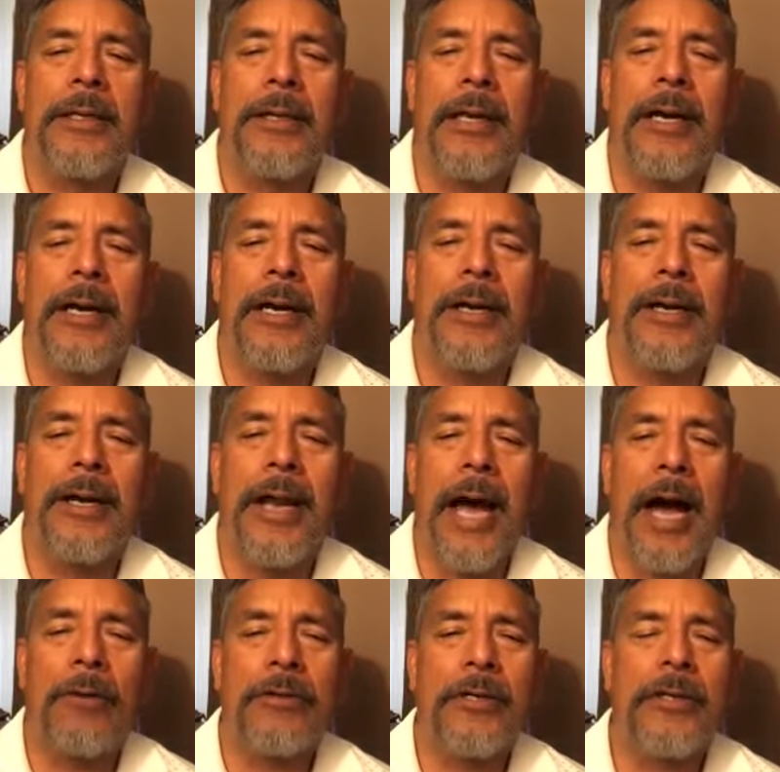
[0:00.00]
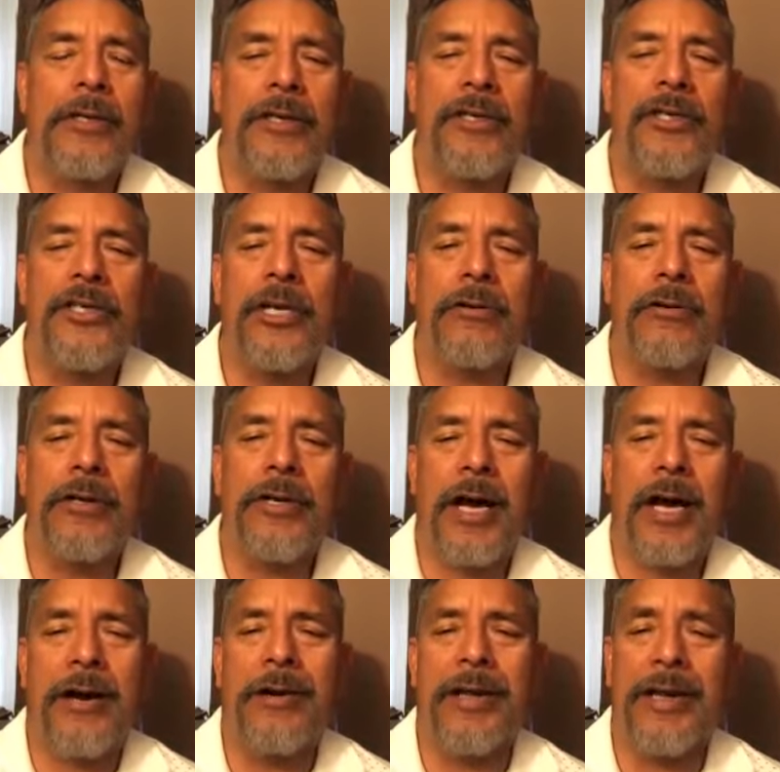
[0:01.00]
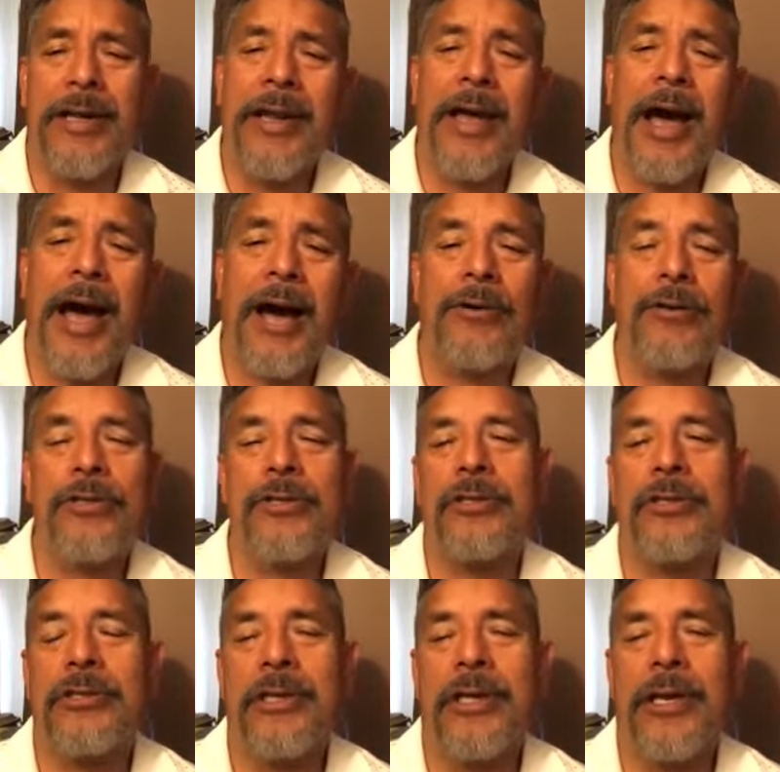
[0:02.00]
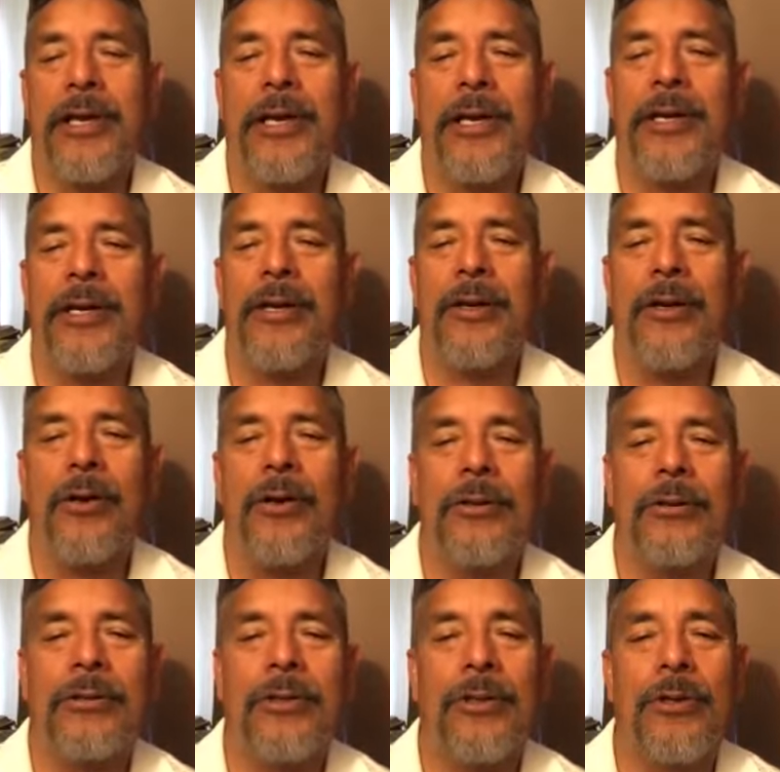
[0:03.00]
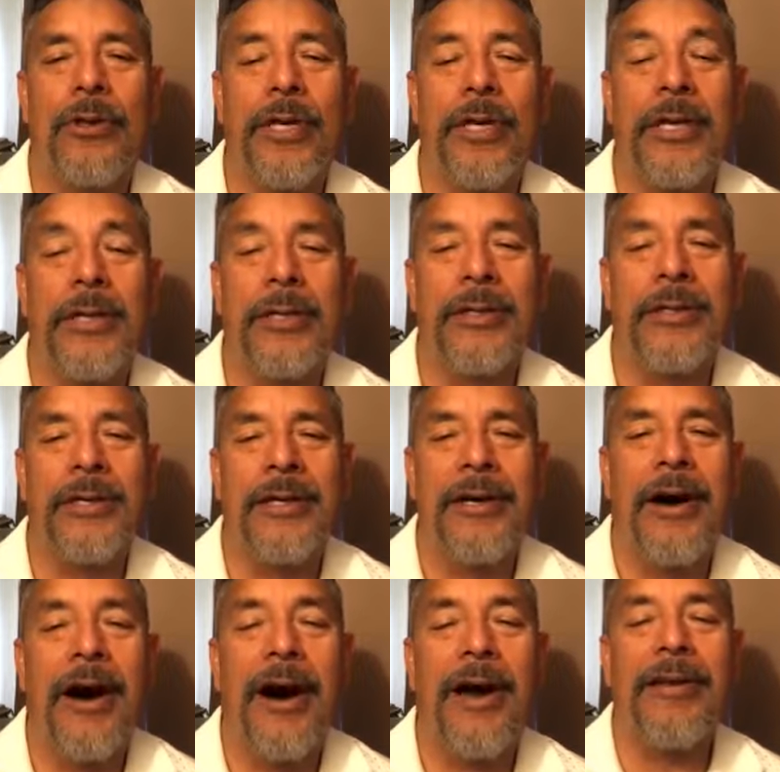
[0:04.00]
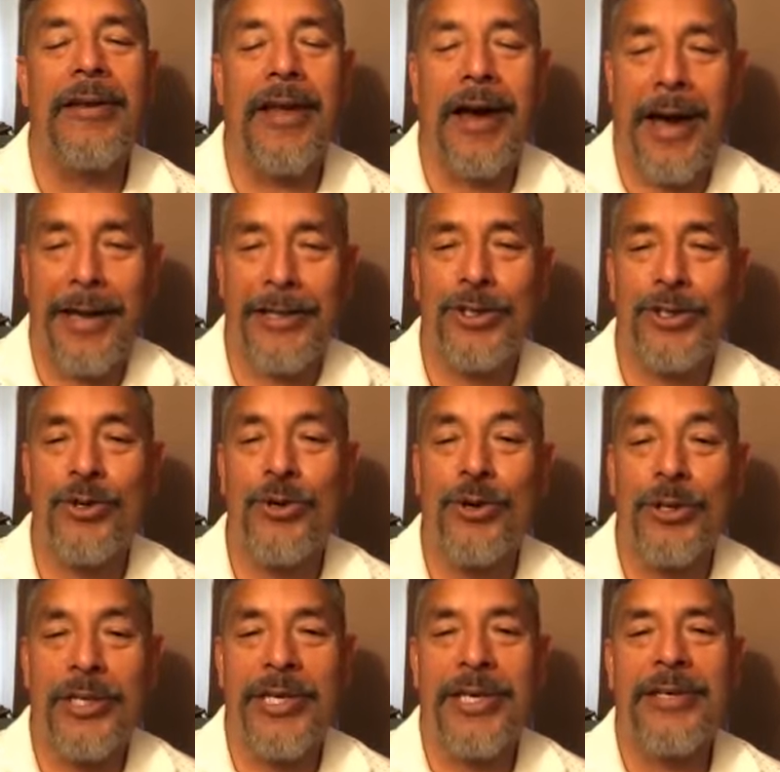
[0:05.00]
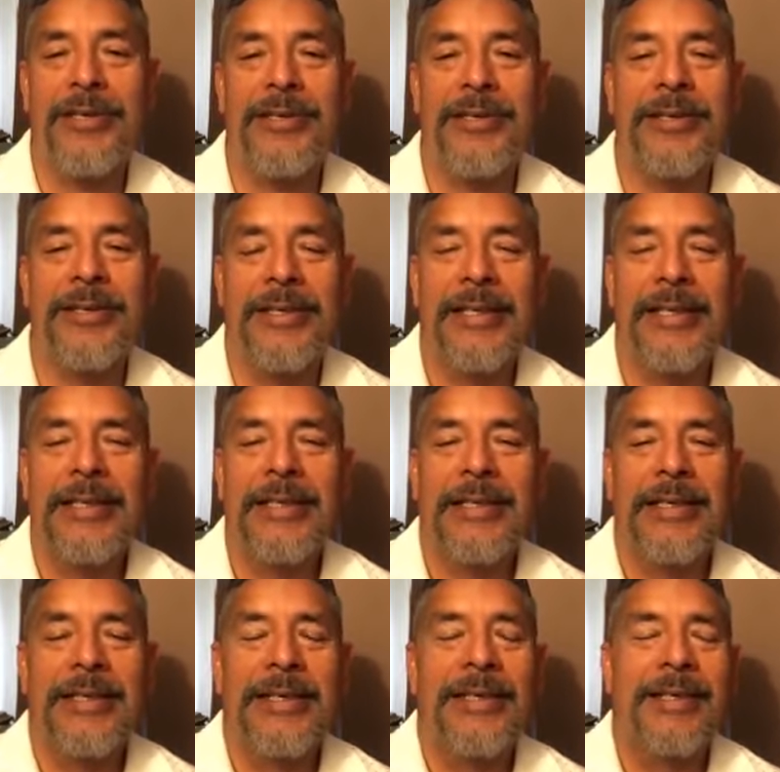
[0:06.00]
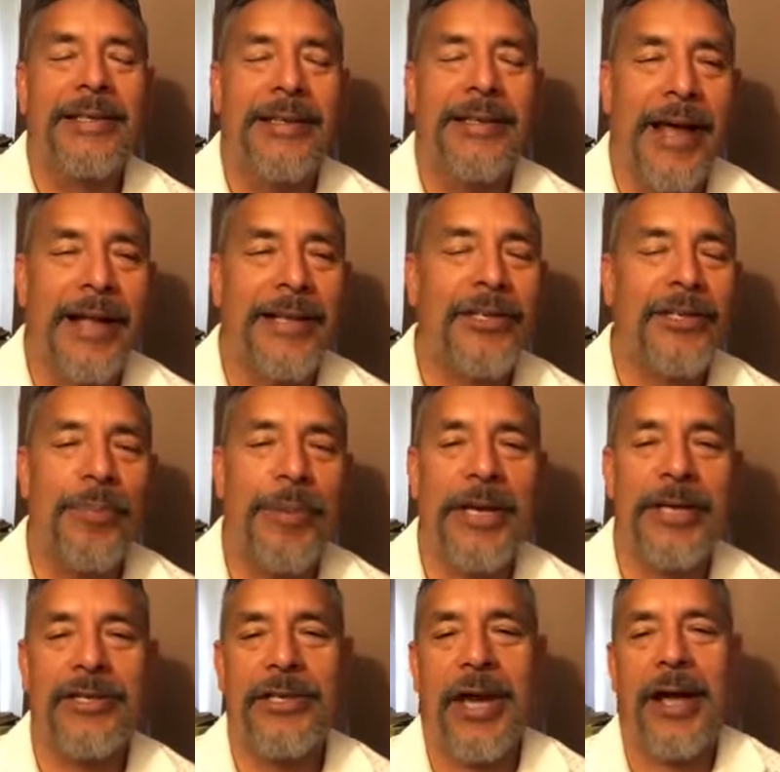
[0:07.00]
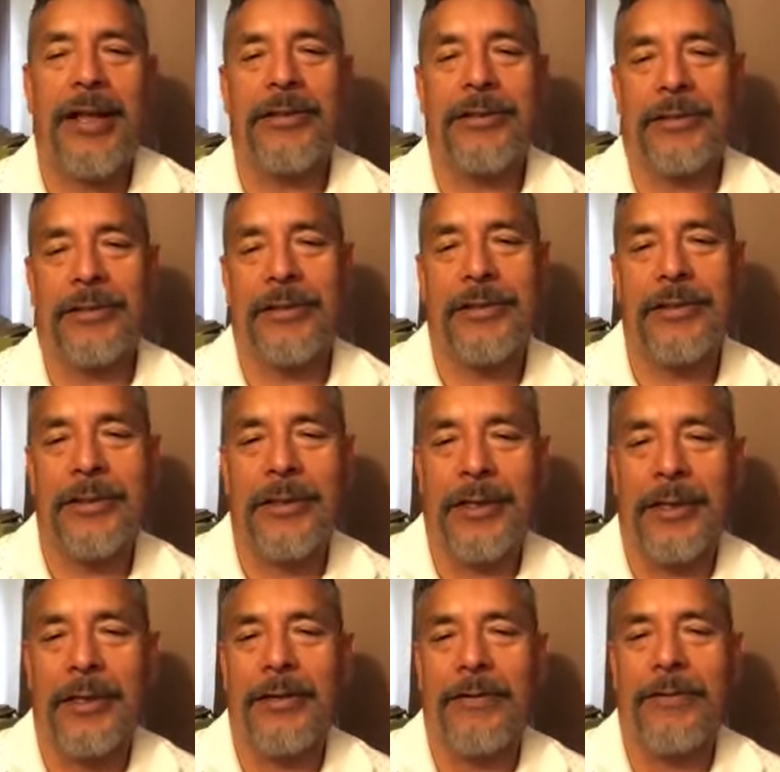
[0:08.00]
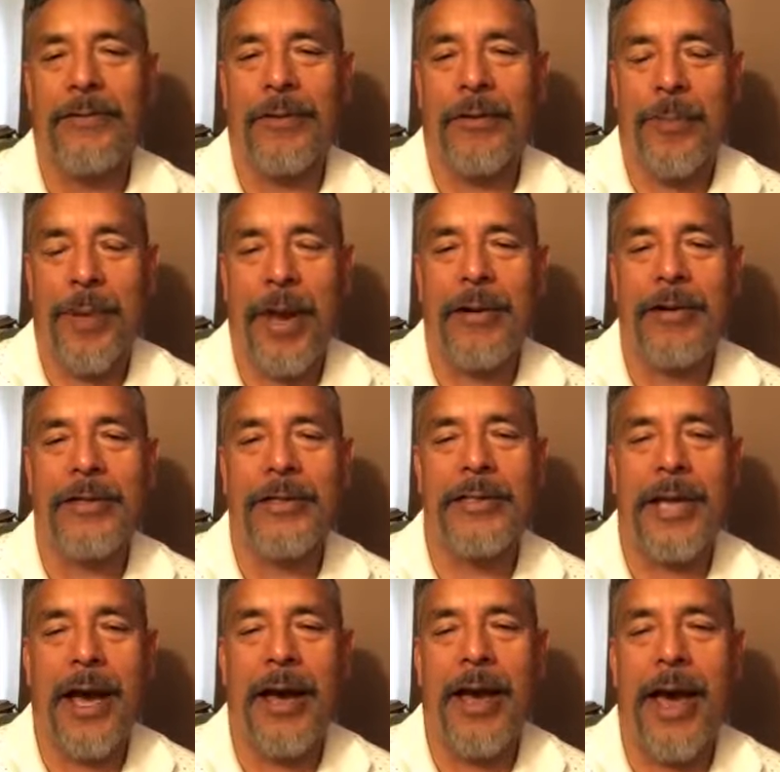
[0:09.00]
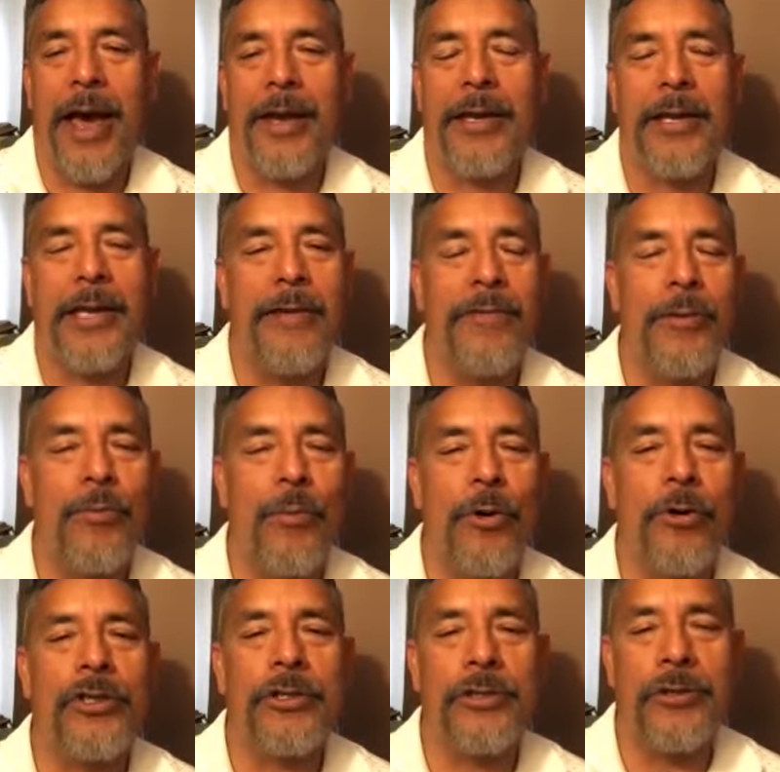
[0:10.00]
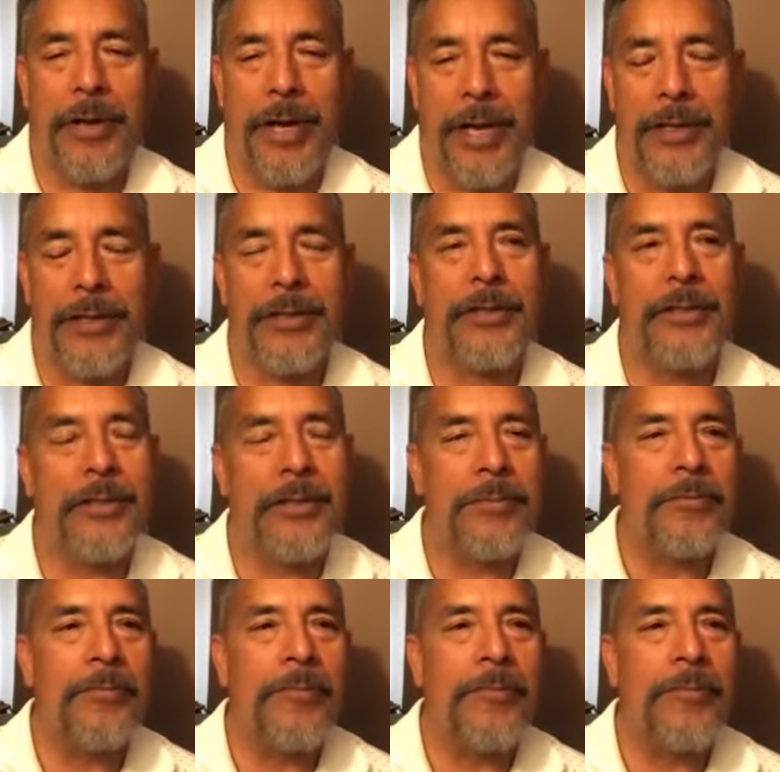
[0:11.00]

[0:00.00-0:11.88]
now that their children are in-house in doing online schooling, that's a big challenge for the parents, adding even more stress.